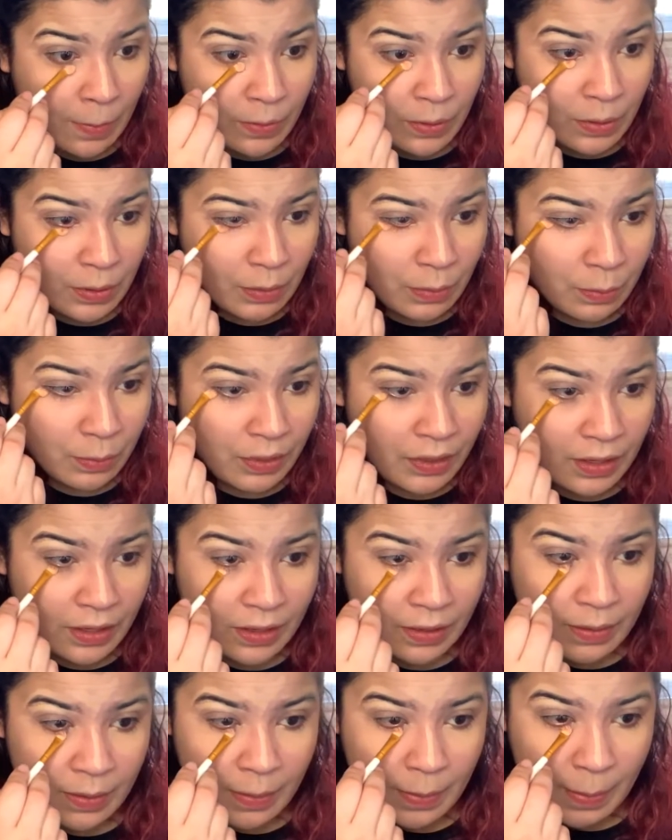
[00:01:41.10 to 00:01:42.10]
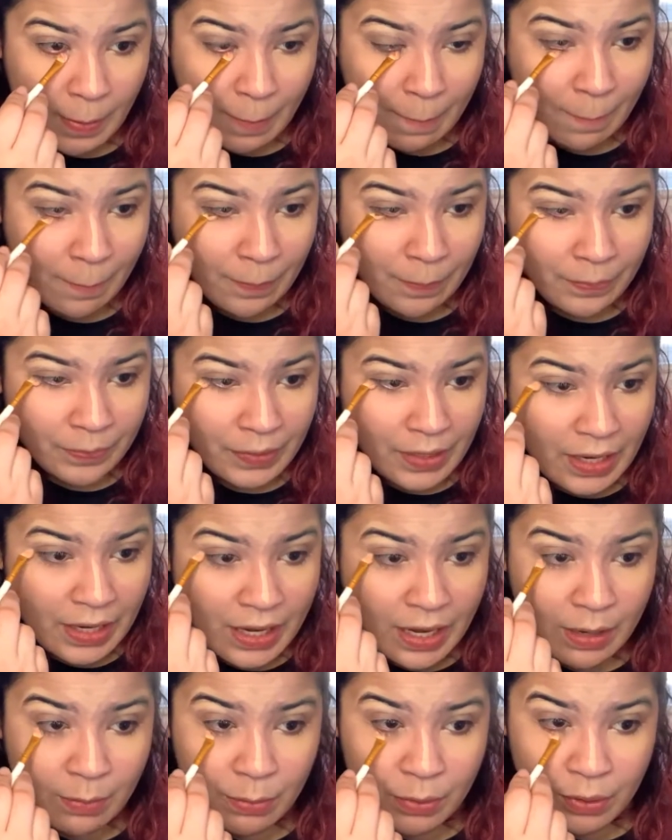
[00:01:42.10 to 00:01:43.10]
you know, within a
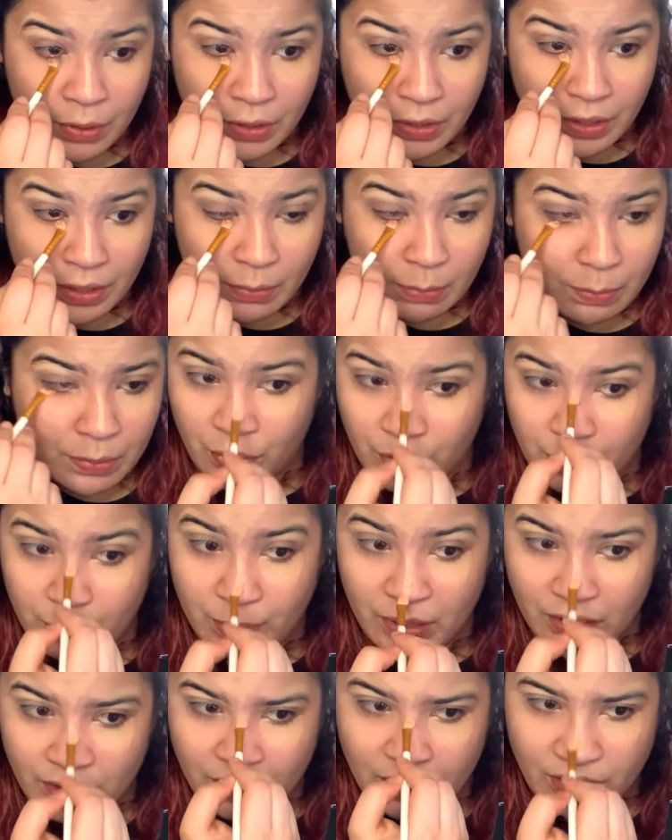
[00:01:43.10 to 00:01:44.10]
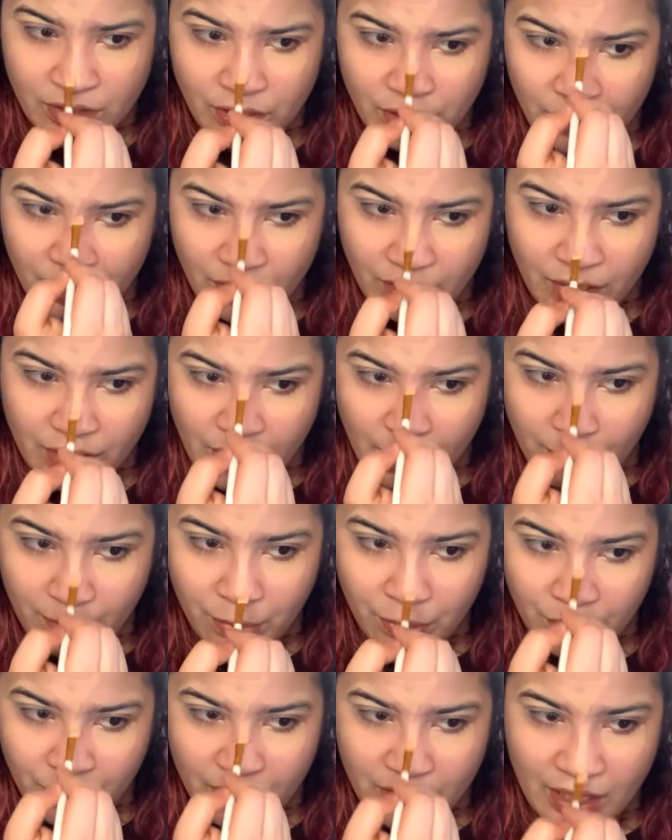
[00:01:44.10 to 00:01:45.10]
neighborhood. Of course, buildings are
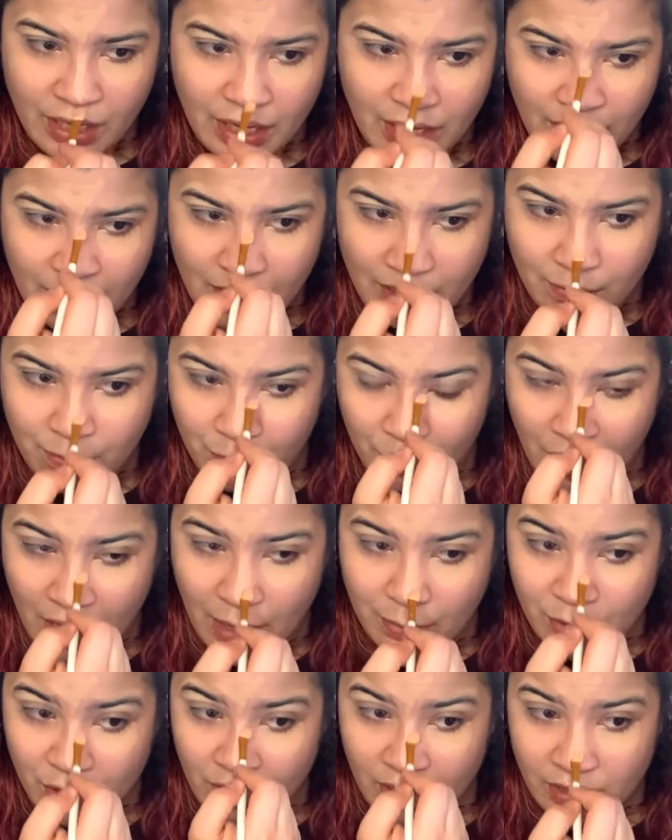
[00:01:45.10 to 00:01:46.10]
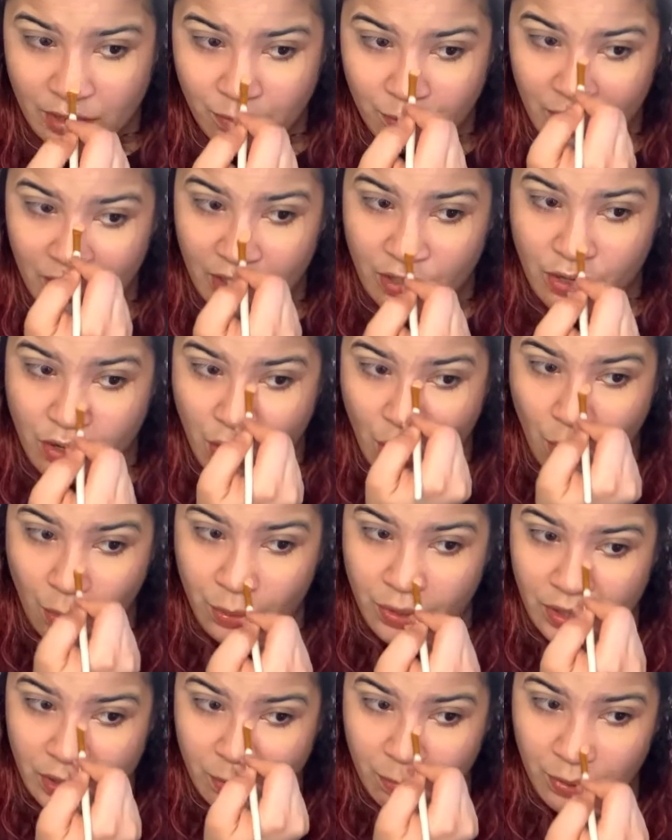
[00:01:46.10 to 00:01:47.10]
numbered, and perhaps she doesn't really know
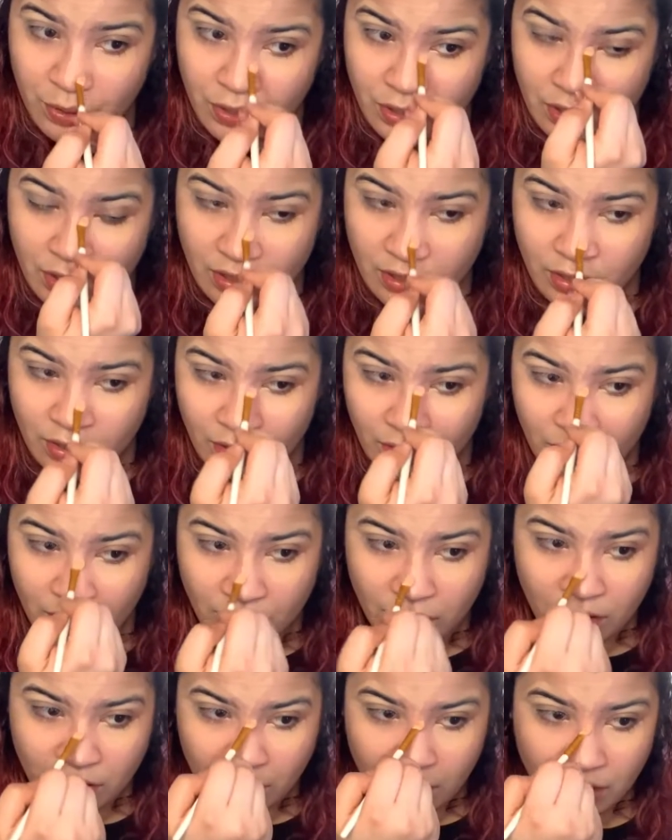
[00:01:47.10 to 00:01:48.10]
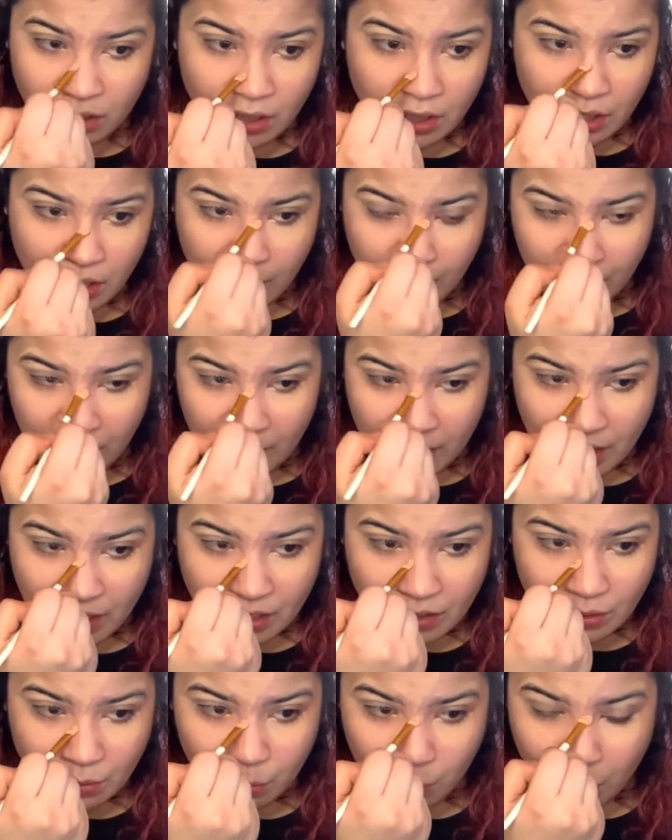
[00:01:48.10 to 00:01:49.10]
this person, and
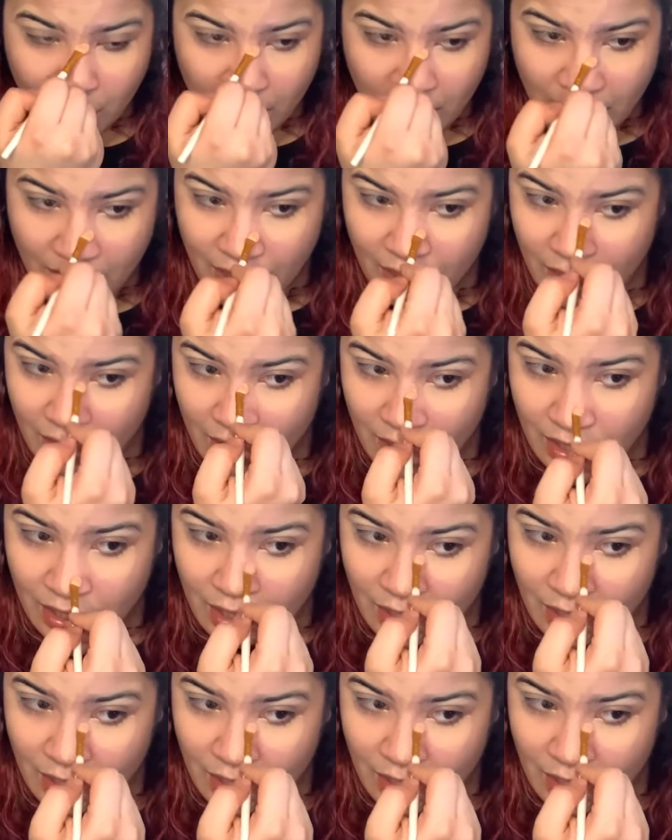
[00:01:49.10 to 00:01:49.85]
that's why